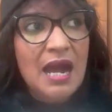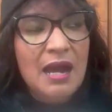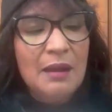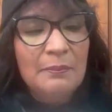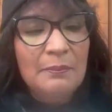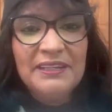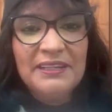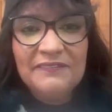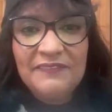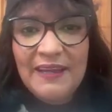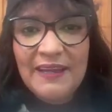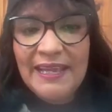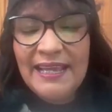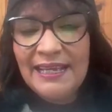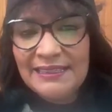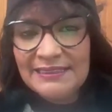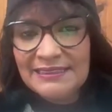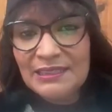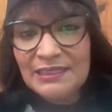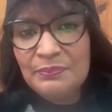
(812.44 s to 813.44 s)
But if I
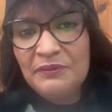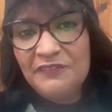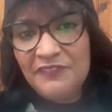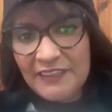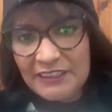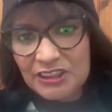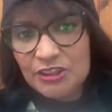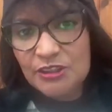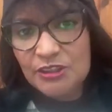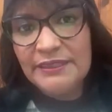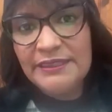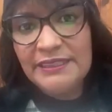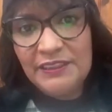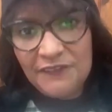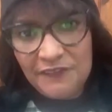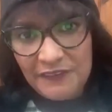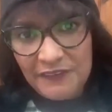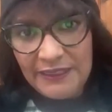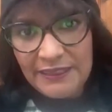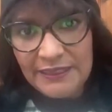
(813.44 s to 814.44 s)
ask a professional in the
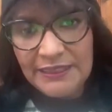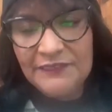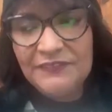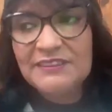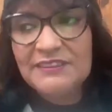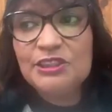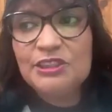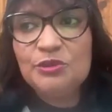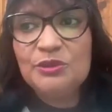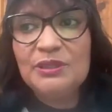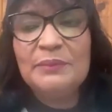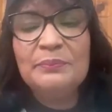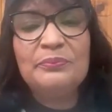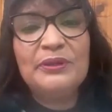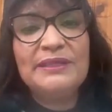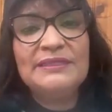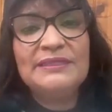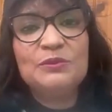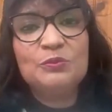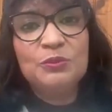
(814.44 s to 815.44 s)
field, if a student
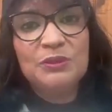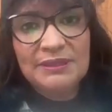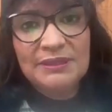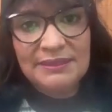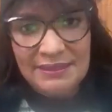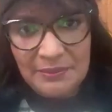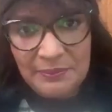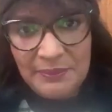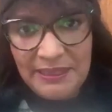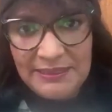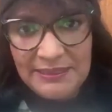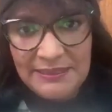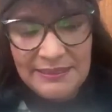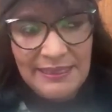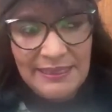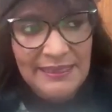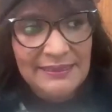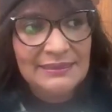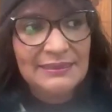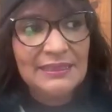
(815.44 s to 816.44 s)
brings work to me and
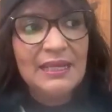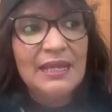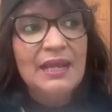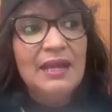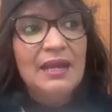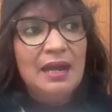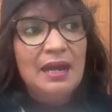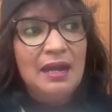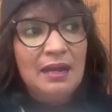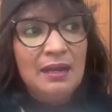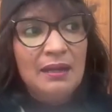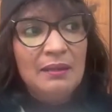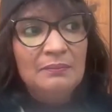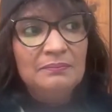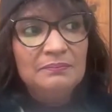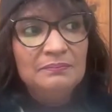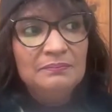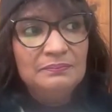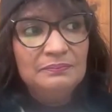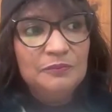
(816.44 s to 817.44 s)
says,
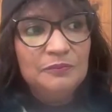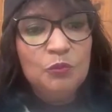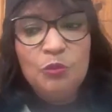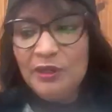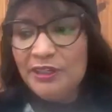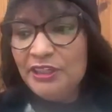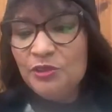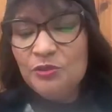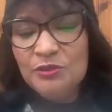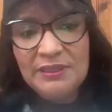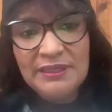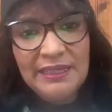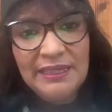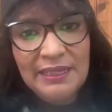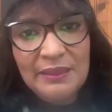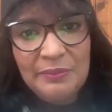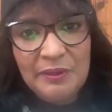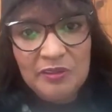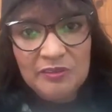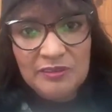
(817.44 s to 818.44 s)
what do you
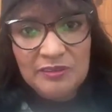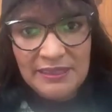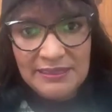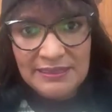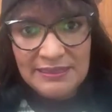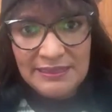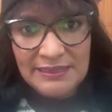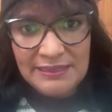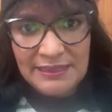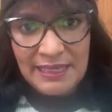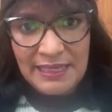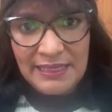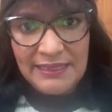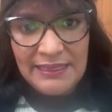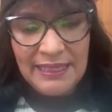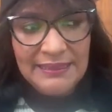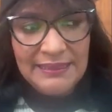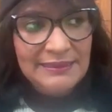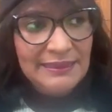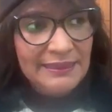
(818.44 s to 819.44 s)
think about this
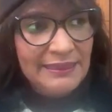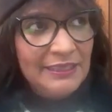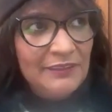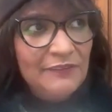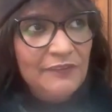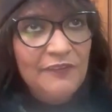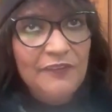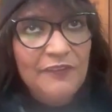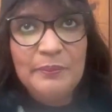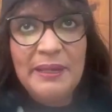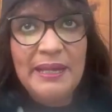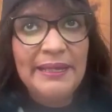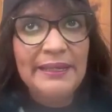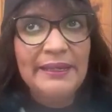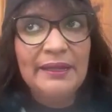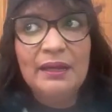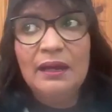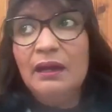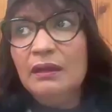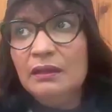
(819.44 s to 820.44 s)
design? I did it for
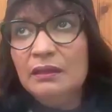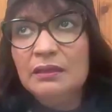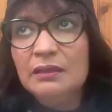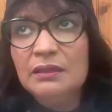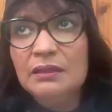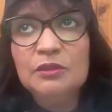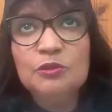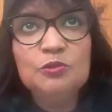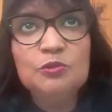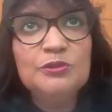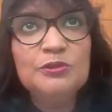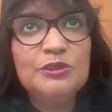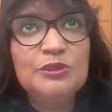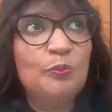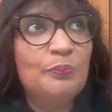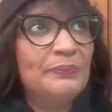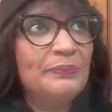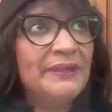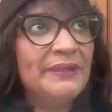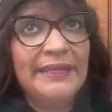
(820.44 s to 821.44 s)
my uncle who's
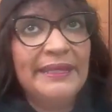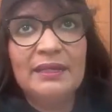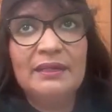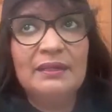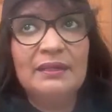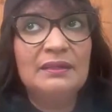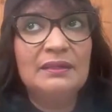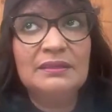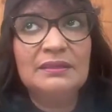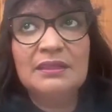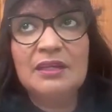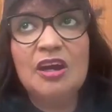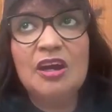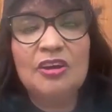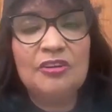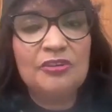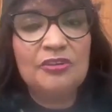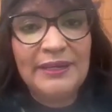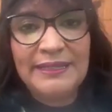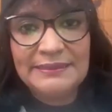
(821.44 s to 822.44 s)
opening a
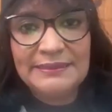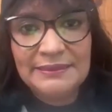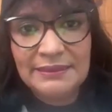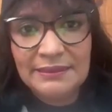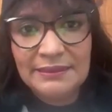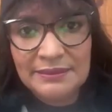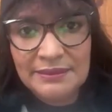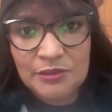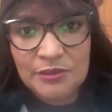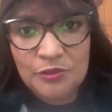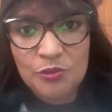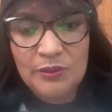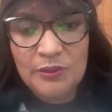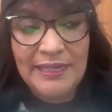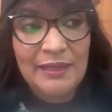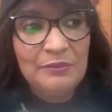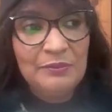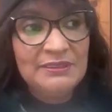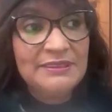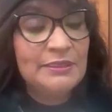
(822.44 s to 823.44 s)
car rental store.
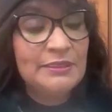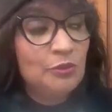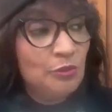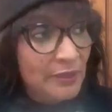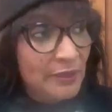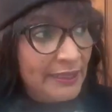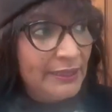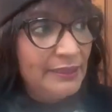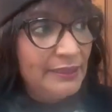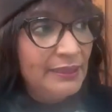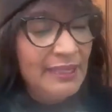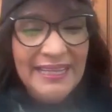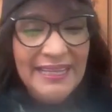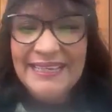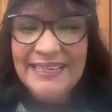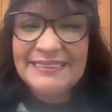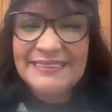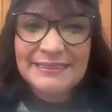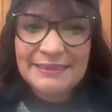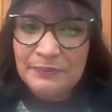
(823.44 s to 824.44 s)
And I will say, okay,
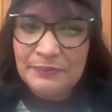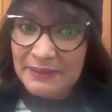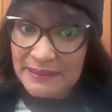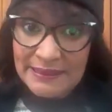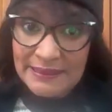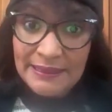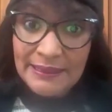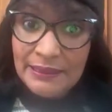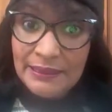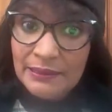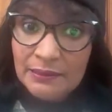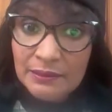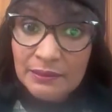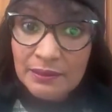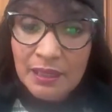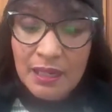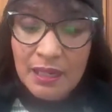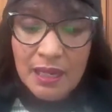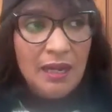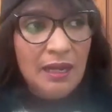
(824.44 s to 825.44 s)
it's busy.
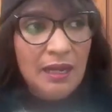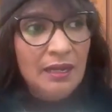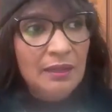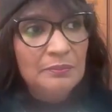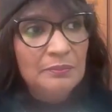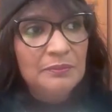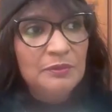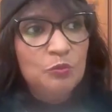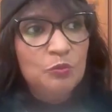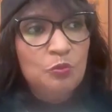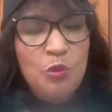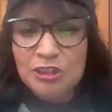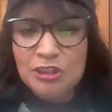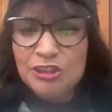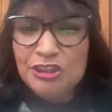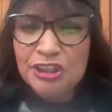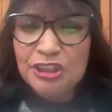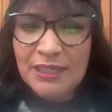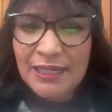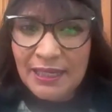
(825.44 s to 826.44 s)

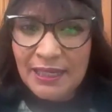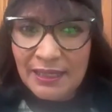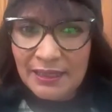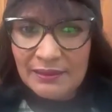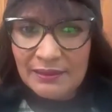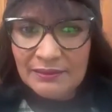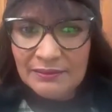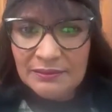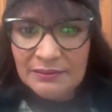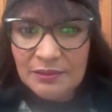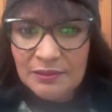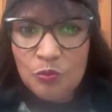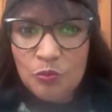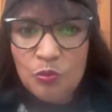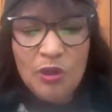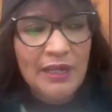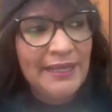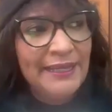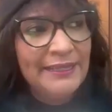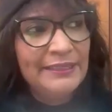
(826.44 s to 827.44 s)
What's your color?
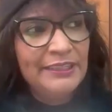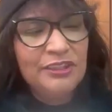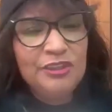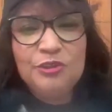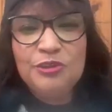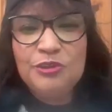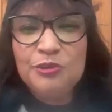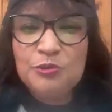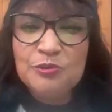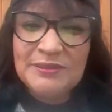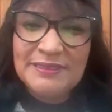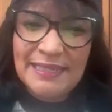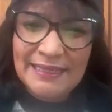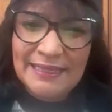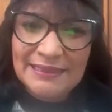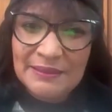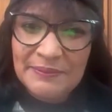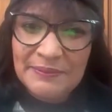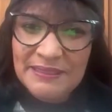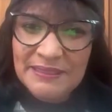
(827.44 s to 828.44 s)
Why did you use
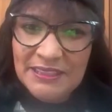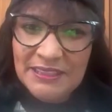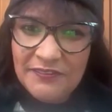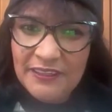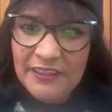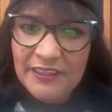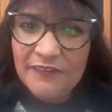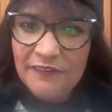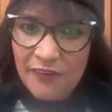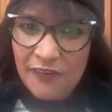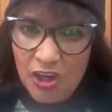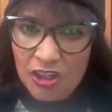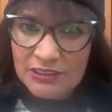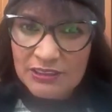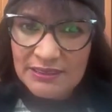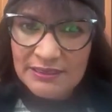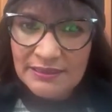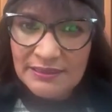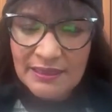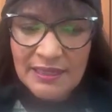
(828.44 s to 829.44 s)
that specific
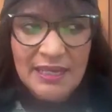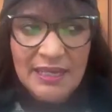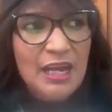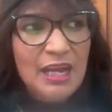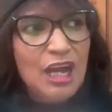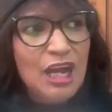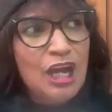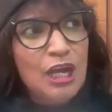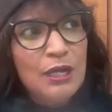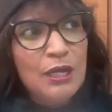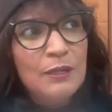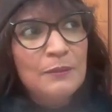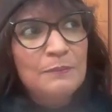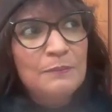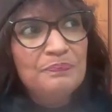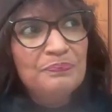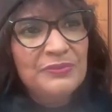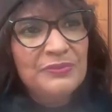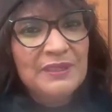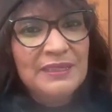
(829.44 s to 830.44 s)
font?
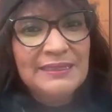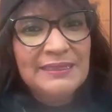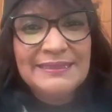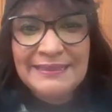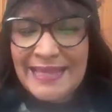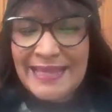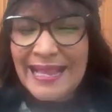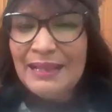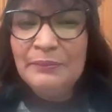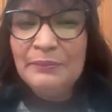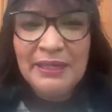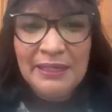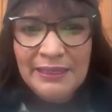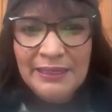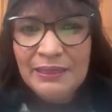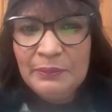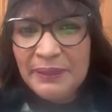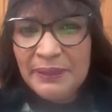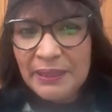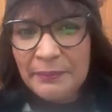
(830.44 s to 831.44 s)
Tell me a
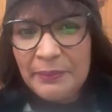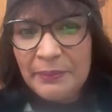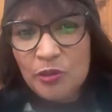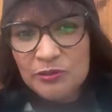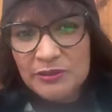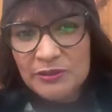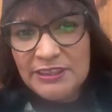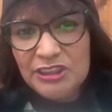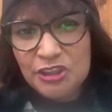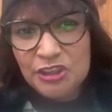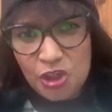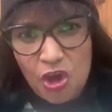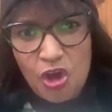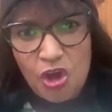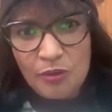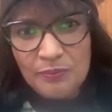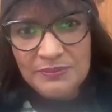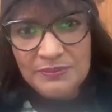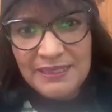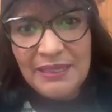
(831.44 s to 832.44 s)
little bit about the
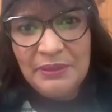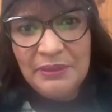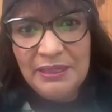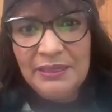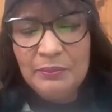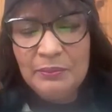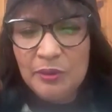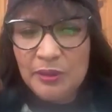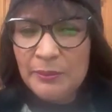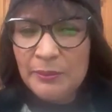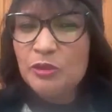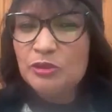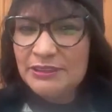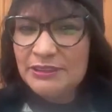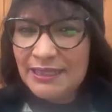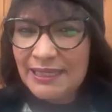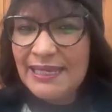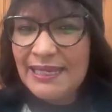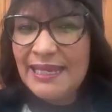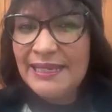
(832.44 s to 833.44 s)
job. Tell me a little bit
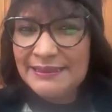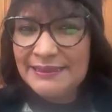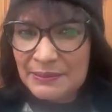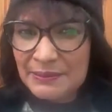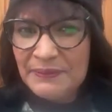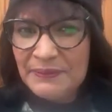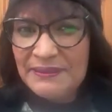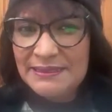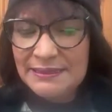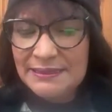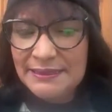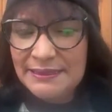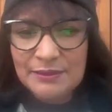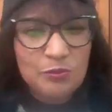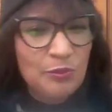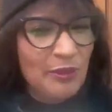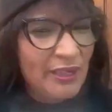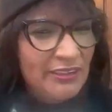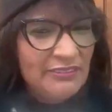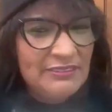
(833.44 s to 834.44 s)
about your client's
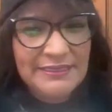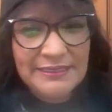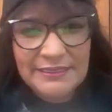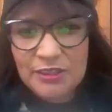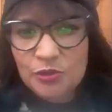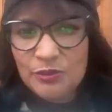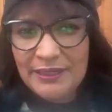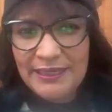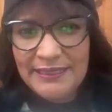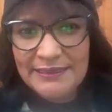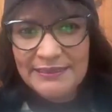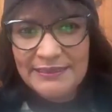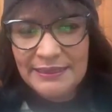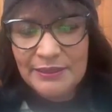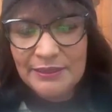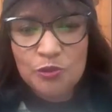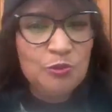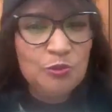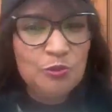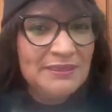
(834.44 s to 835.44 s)
business. Where is it
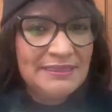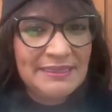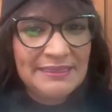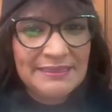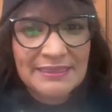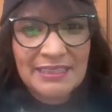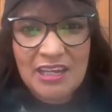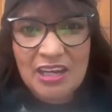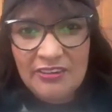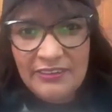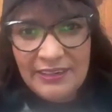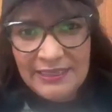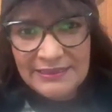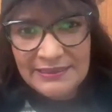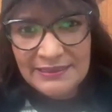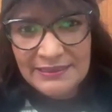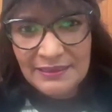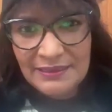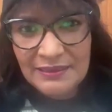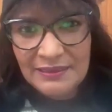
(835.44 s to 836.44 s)
located? Who is this car
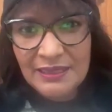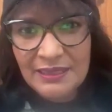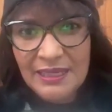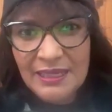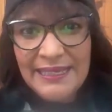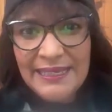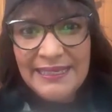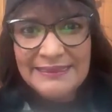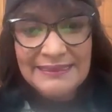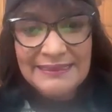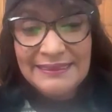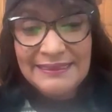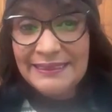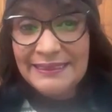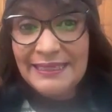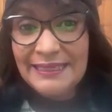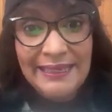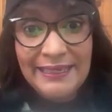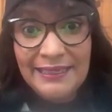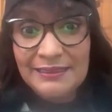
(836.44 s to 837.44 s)
rental? Is it
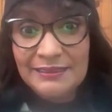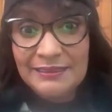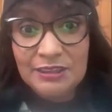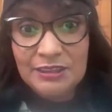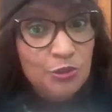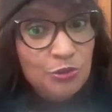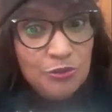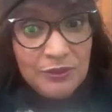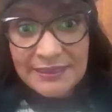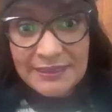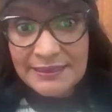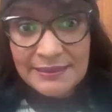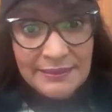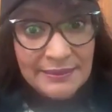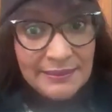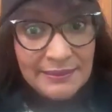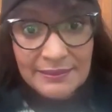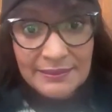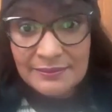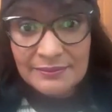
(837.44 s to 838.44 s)
in like a
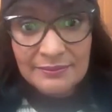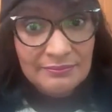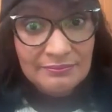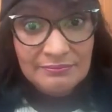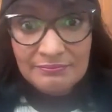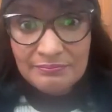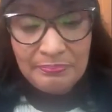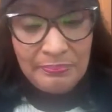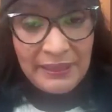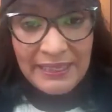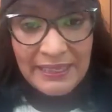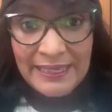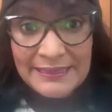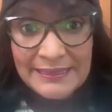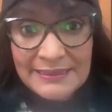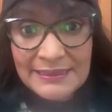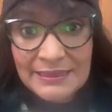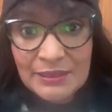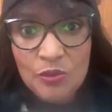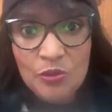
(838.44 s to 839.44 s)
tourist
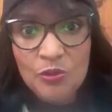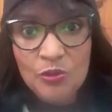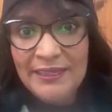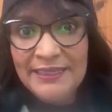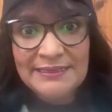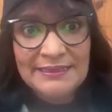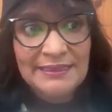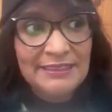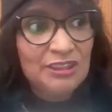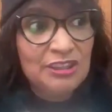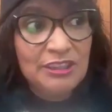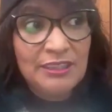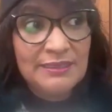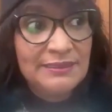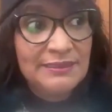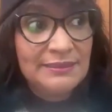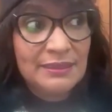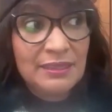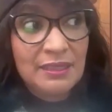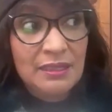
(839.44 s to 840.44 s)
place, or is it
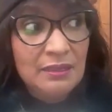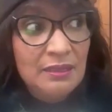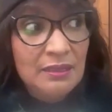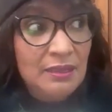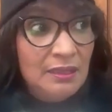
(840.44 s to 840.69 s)
just,